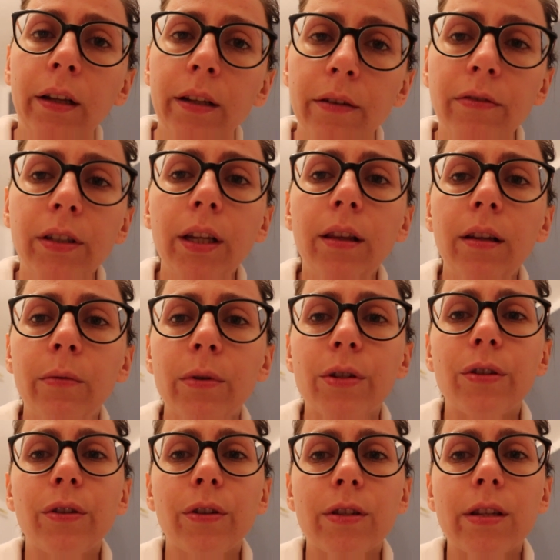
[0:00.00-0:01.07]
definitely
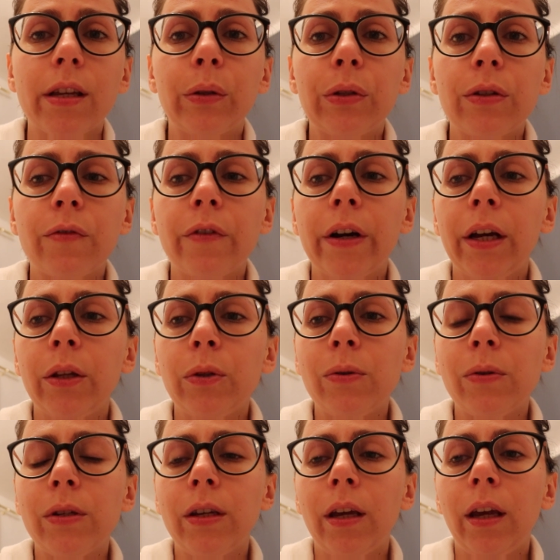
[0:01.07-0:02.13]
was not satisfied
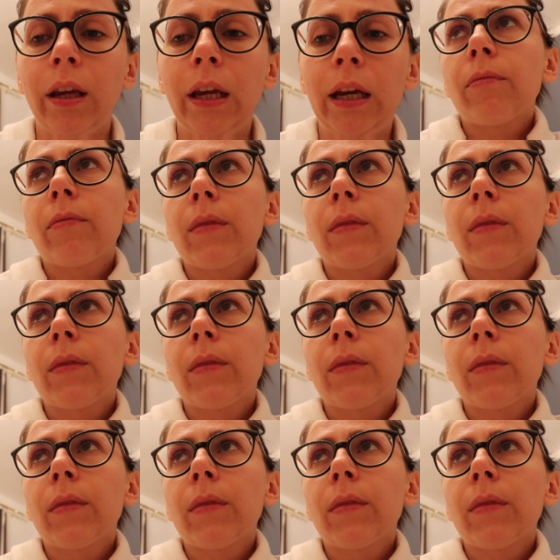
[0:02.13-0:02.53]
today.